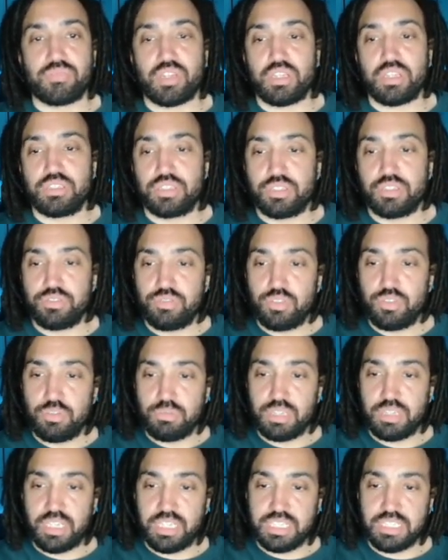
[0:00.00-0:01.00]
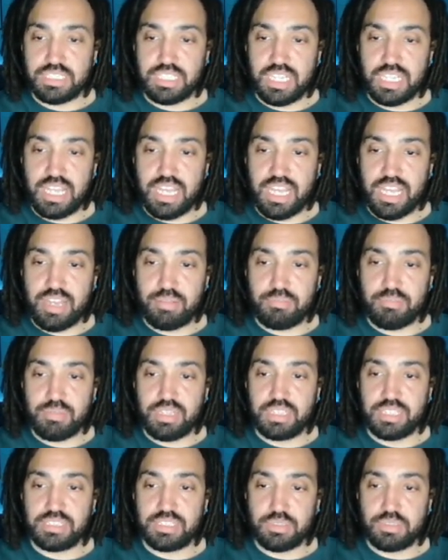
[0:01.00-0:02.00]
So the formula is that m
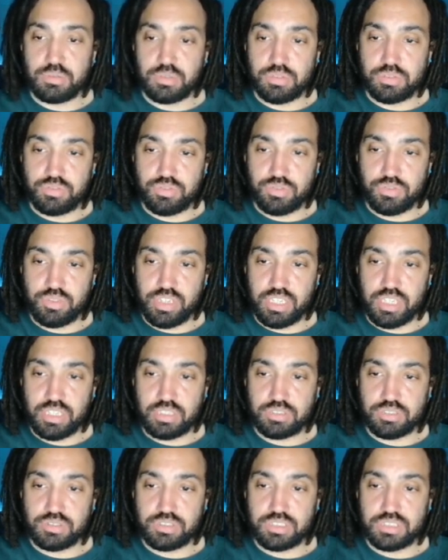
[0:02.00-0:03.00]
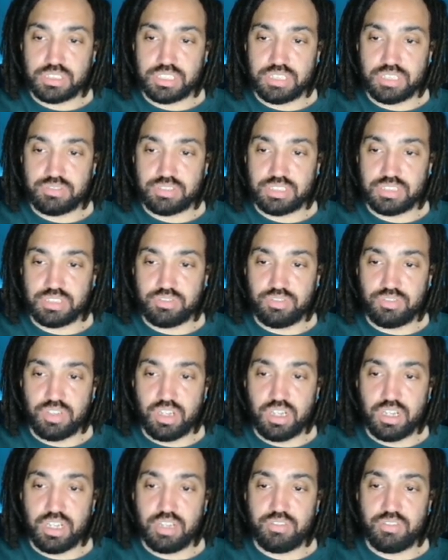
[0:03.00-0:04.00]
is equal to
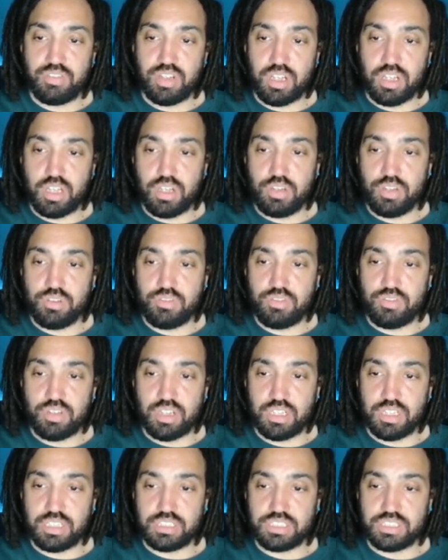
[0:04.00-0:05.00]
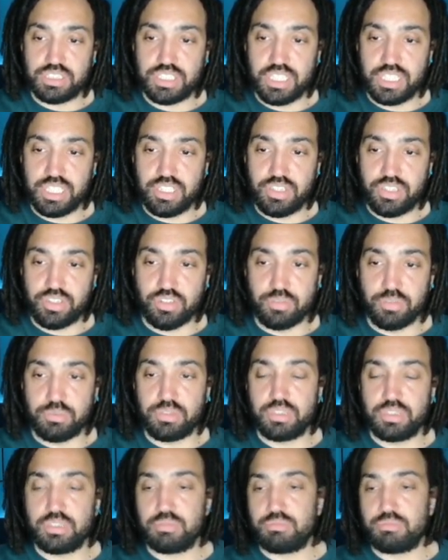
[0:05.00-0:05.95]
375 over g cubed,